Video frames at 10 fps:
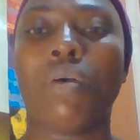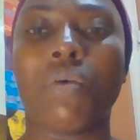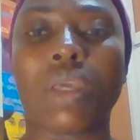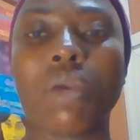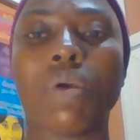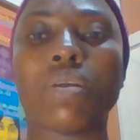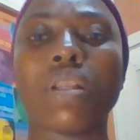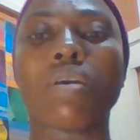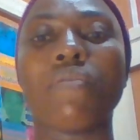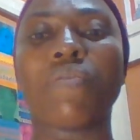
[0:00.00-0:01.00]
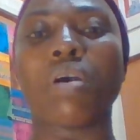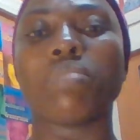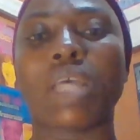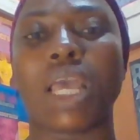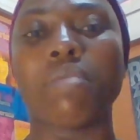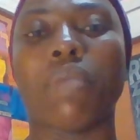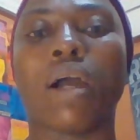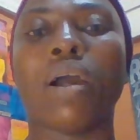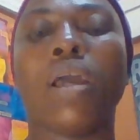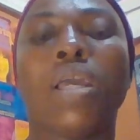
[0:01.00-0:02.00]
Okay, when you click on form
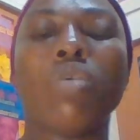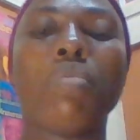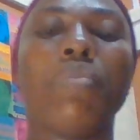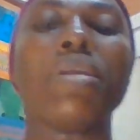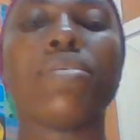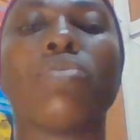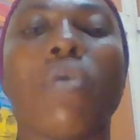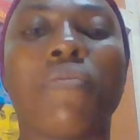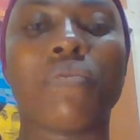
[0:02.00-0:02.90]
timer, it will bring you to,